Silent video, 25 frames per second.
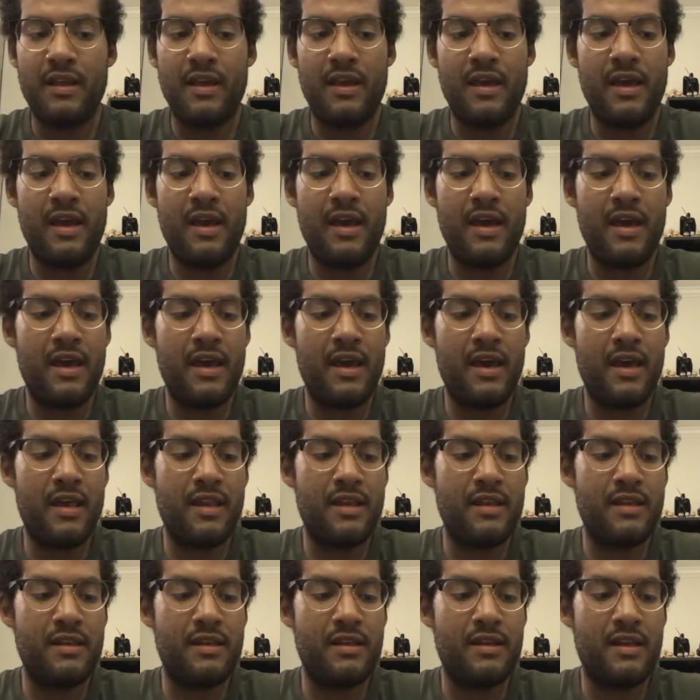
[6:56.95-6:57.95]

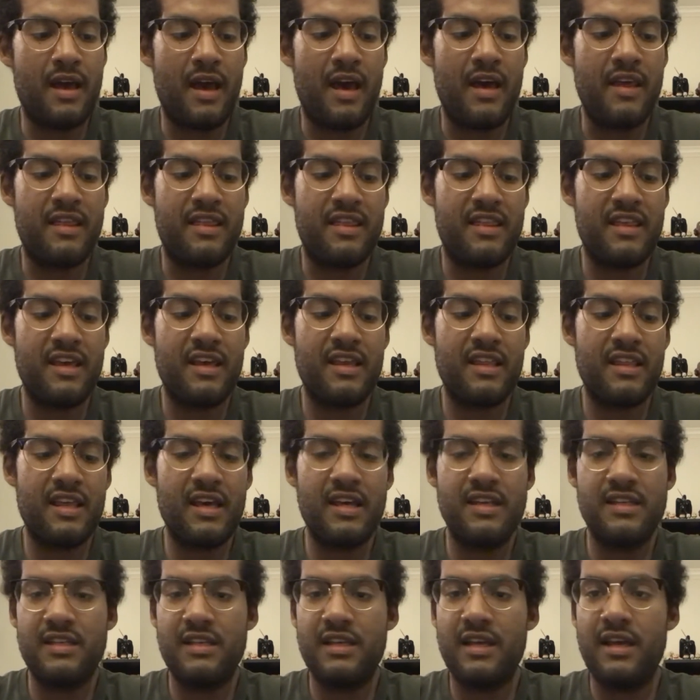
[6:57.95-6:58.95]
And I think
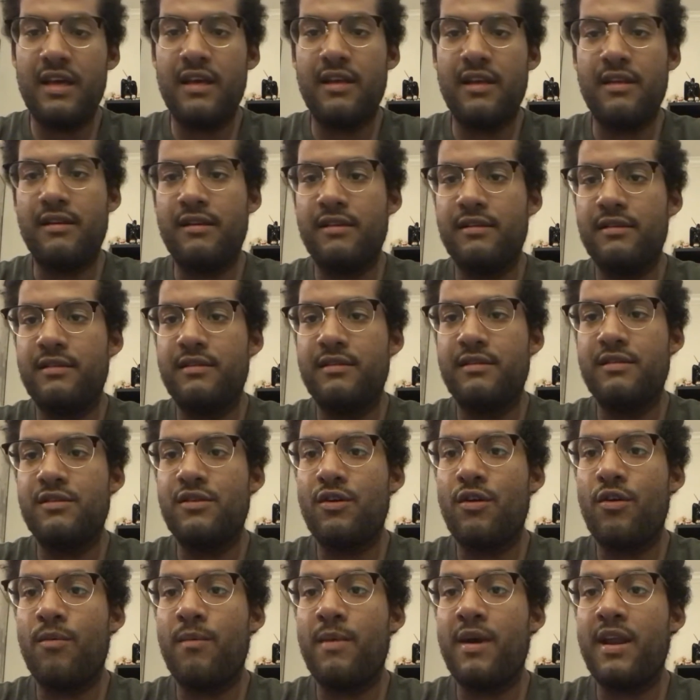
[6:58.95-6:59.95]
that's it.
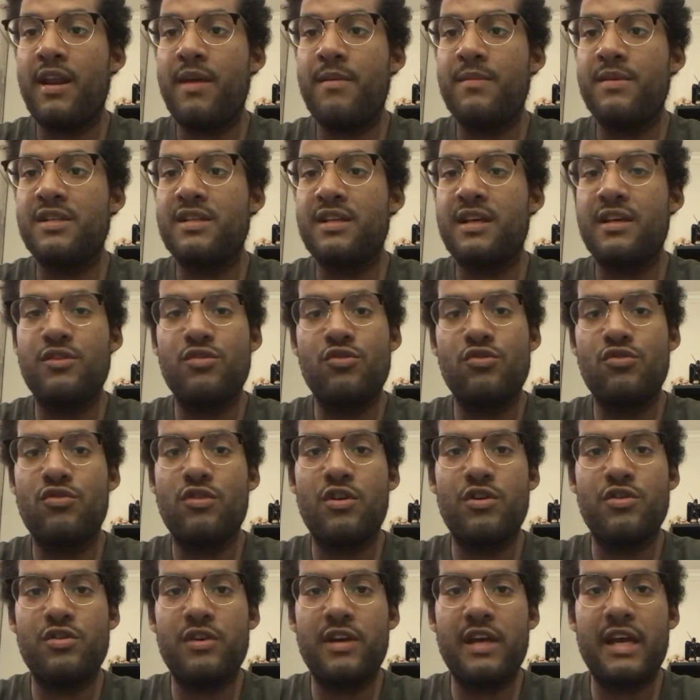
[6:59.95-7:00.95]
So my name is Jesus
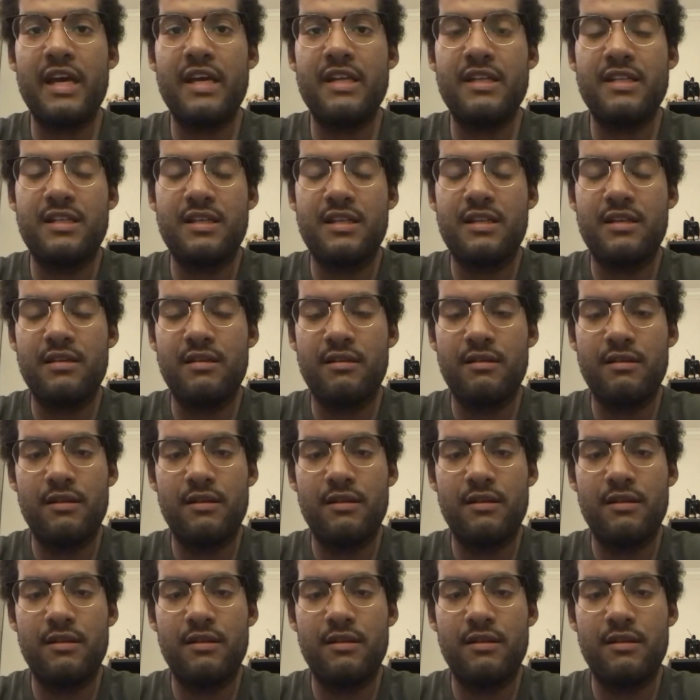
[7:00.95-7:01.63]
Rodriguez.